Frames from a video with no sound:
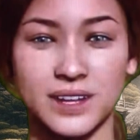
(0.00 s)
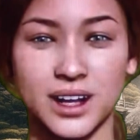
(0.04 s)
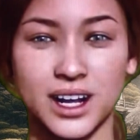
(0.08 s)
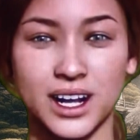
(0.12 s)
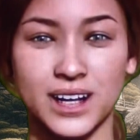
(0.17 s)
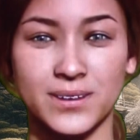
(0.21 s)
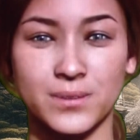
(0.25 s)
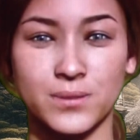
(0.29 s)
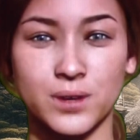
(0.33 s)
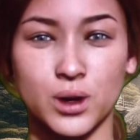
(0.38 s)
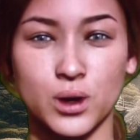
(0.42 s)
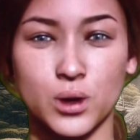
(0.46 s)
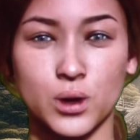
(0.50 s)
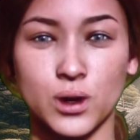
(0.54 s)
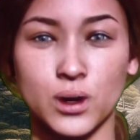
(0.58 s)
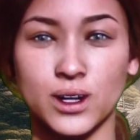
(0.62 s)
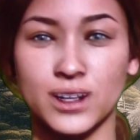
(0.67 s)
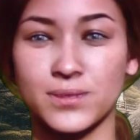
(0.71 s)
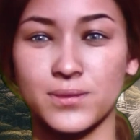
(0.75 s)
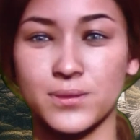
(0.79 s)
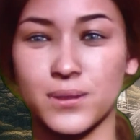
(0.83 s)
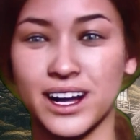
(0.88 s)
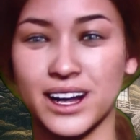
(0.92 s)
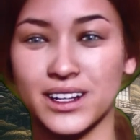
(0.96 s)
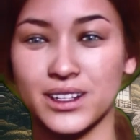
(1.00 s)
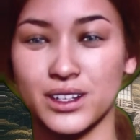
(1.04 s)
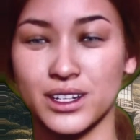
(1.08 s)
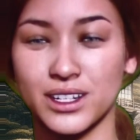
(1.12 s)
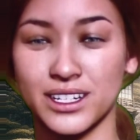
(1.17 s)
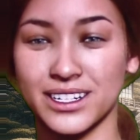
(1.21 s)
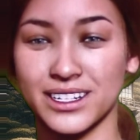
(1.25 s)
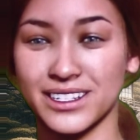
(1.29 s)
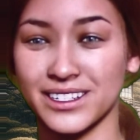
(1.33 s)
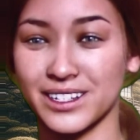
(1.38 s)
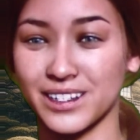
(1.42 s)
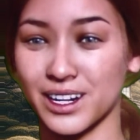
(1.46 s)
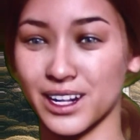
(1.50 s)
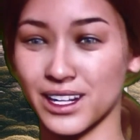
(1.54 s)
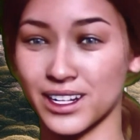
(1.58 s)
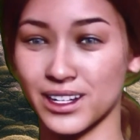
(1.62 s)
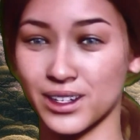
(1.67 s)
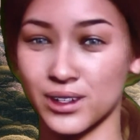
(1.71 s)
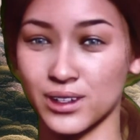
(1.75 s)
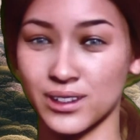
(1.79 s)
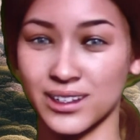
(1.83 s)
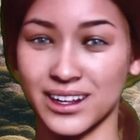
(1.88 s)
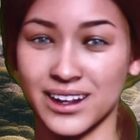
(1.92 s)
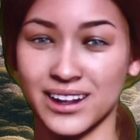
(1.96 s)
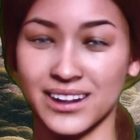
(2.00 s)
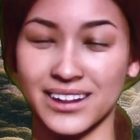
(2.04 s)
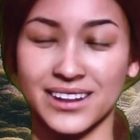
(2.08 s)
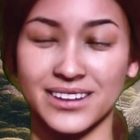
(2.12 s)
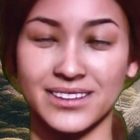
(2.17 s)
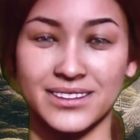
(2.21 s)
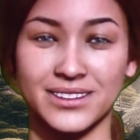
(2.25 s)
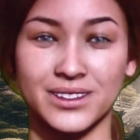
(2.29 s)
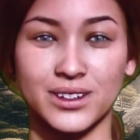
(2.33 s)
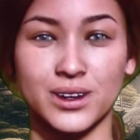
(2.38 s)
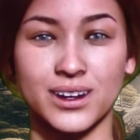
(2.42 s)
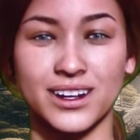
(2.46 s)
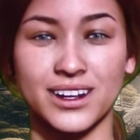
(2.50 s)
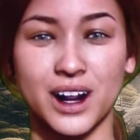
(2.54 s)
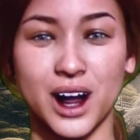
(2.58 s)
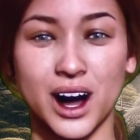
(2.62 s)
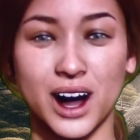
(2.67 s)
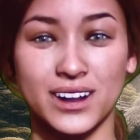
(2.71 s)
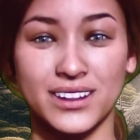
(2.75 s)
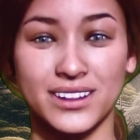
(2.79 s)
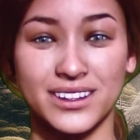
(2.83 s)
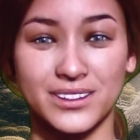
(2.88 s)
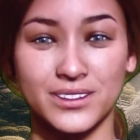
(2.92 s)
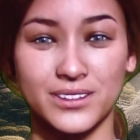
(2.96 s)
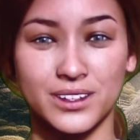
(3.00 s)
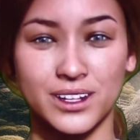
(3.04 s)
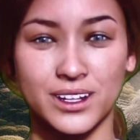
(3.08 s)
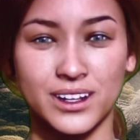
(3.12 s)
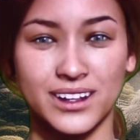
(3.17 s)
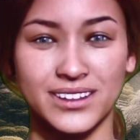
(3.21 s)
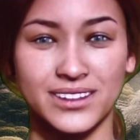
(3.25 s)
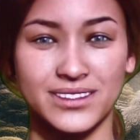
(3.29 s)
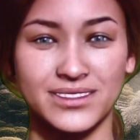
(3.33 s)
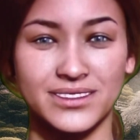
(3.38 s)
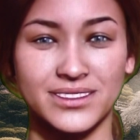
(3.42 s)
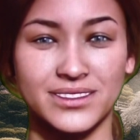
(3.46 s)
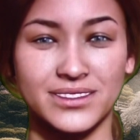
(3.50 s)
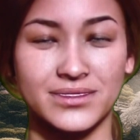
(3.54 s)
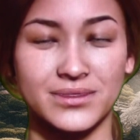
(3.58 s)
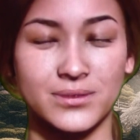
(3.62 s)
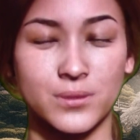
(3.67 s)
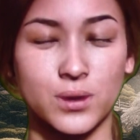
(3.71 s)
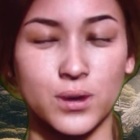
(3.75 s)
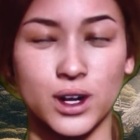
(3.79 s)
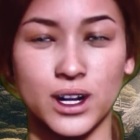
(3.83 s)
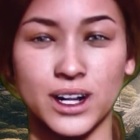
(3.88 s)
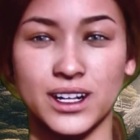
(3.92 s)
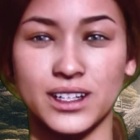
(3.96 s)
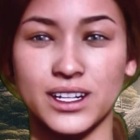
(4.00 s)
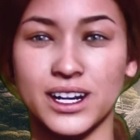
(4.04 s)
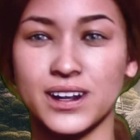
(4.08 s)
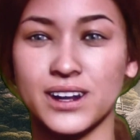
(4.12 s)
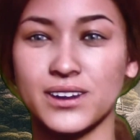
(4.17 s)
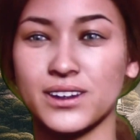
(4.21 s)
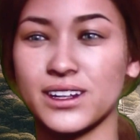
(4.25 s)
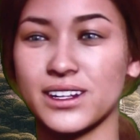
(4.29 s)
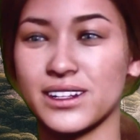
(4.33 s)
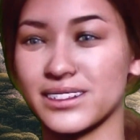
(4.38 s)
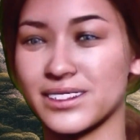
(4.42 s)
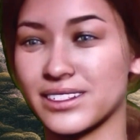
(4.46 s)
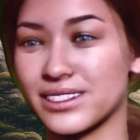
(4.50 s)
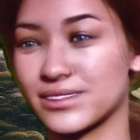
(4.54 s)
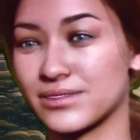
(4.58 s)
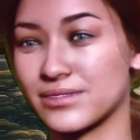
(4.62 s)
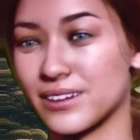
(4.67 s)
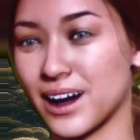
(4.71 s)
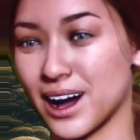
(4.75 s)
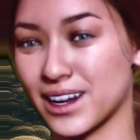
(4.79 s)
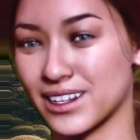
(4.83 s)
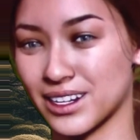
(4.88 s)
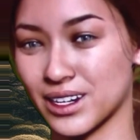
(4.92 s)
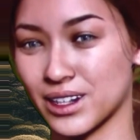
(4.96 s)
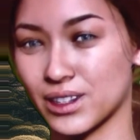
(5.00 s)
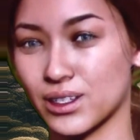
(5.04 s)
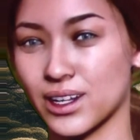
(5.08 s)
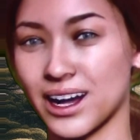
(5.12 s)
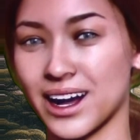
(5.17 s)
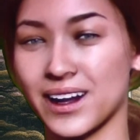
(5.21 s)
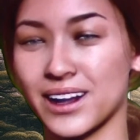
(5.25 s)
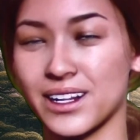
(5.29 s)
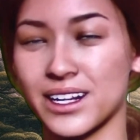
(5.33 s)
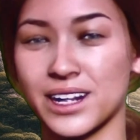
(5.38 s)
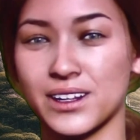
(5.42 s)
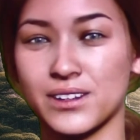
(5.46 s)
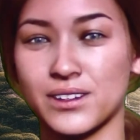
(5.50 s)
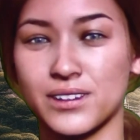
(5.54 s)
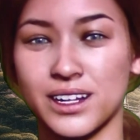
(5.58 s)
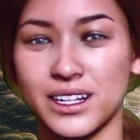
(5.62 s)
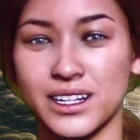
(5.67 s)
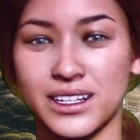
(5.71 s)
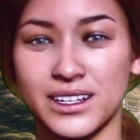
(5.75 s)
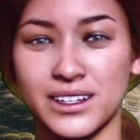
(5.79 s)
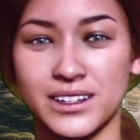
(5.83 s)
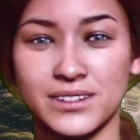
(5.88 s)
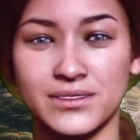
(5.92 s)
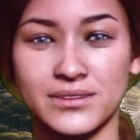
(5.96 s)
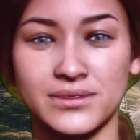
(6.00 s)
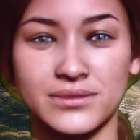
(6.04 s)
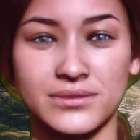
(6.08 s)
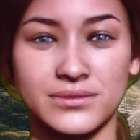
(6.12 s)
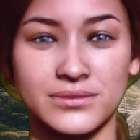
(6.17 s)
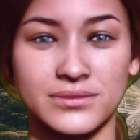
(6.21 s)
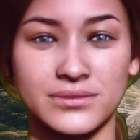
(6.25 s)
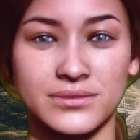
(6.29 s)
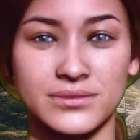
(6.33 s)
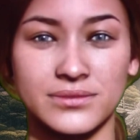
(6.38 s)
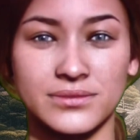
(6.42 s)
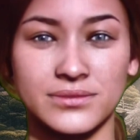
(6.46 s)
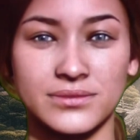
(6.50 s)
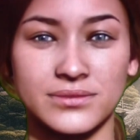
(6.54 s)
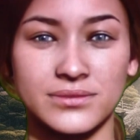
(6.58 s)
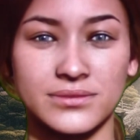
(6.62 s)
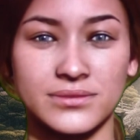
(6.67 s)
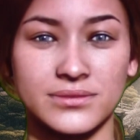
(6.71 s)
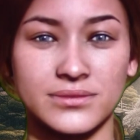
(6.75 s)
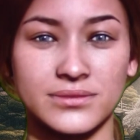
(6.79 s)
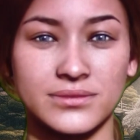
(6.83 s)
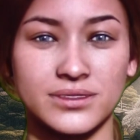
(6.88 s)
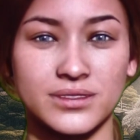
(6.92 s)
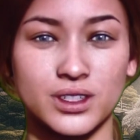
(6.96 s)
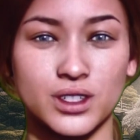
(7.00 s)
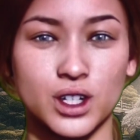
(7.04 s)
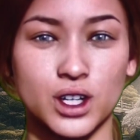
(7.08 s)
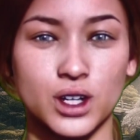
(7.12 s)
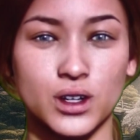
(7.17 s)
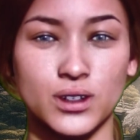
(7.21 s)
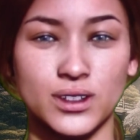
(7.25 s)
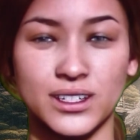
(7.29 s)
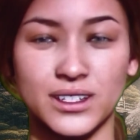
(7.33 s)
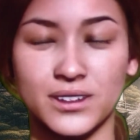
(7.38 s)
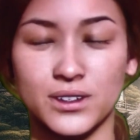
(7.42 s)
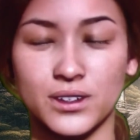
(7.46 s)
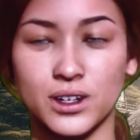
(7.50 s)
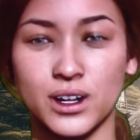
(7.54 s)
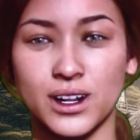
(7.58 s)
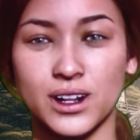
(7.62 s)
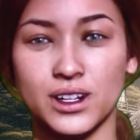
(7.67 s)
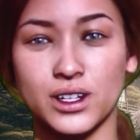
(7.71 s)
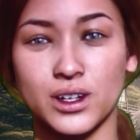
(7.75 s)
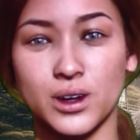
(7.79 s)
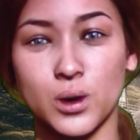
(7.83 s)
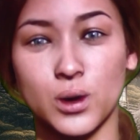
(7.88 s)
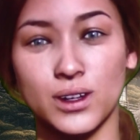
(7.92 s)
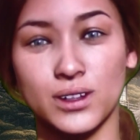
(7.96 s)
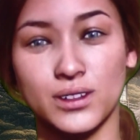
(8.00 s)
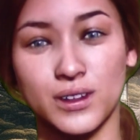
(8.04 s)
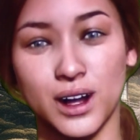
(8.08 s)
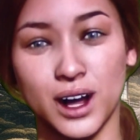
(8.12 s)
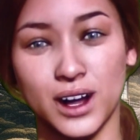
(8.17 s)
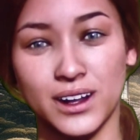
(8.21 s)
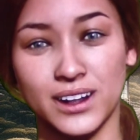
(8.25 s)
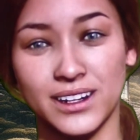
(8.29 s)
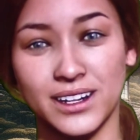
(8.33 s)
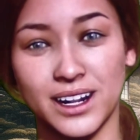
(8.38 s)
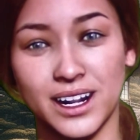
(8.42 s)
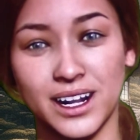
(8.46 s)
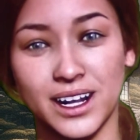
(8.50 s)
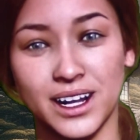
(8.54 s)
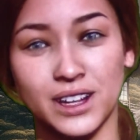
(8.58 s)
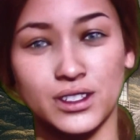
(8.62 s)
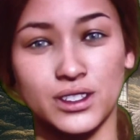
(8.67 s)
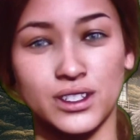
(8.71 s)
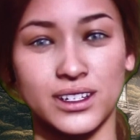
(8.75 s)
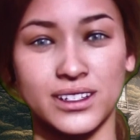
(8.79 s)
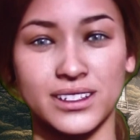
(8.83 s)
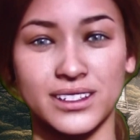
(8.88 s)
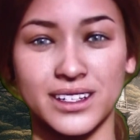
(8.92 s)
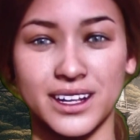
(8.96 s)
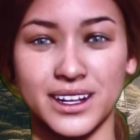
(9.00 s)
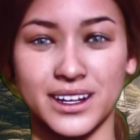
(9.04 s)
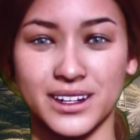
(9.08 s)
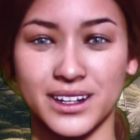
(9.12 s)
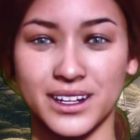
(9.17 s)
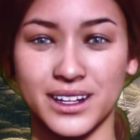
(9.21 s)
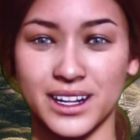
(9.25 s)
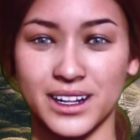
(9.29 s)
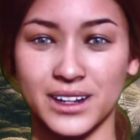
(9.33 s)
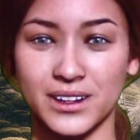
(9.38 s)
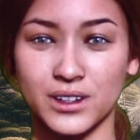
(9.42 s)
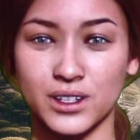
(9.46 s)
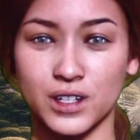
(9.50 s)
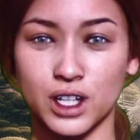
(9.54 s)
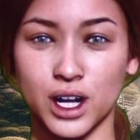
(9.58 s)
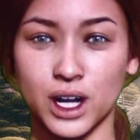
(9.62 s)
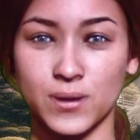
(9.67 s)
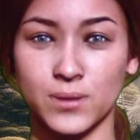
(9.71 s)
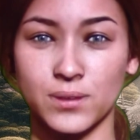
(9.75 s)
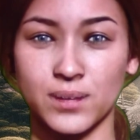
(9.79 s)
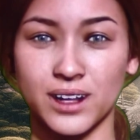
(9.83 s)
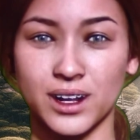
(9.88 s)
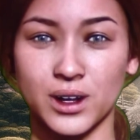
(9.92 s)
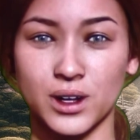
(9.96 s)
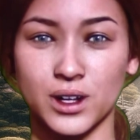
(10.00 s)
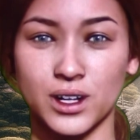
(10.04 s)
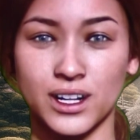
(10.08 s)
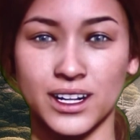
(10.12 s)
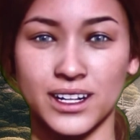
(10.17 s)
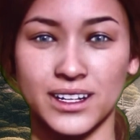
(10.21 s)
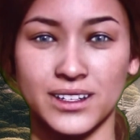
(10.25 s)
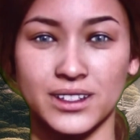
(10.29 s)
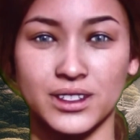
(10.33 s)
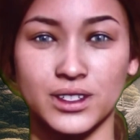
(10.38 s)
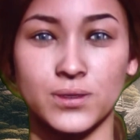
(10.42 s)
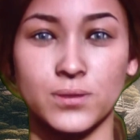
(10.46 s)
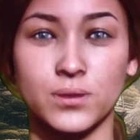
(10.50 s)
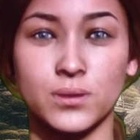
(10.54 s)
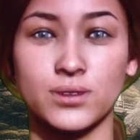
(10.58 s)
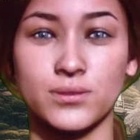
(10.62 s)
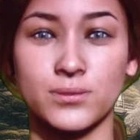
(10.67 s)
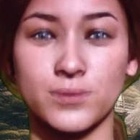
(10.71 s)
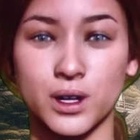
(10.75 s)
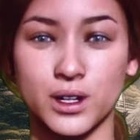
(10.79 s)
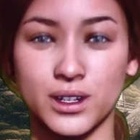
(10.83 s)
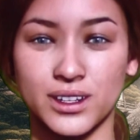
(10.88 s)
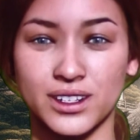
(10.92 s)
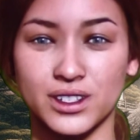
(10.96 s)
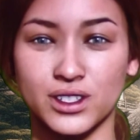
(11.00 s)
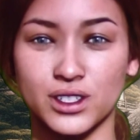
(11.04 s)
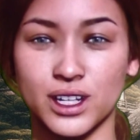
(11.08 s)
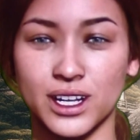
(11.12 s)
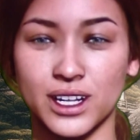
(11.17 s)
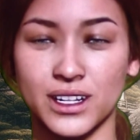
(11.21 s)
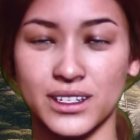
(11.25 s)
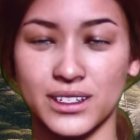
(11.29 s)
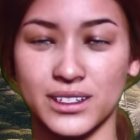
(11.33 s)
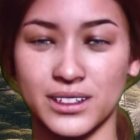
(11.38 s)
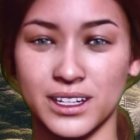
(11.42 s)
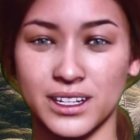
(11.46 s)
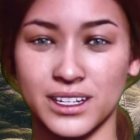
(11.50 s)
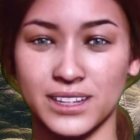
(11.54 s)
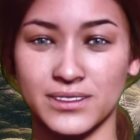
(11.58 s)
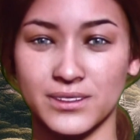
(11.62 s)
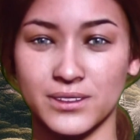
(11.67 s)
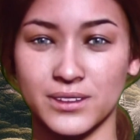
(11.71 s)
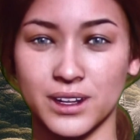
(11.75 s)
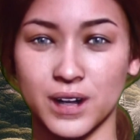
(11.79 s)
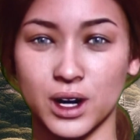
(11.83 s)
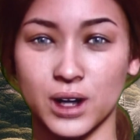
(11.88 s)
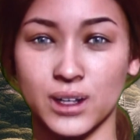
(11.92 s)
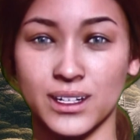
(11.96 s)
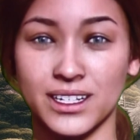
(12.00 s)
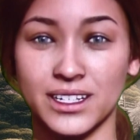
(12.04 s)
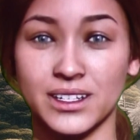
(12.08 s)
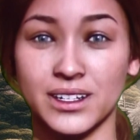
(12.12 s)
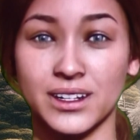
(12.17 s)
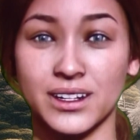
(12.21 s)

Keep your workspace clean and organized to enhance focus, productivity, and creativity. Choose furniture with rounded edges instead of sharp corners to promote a gentle and flowy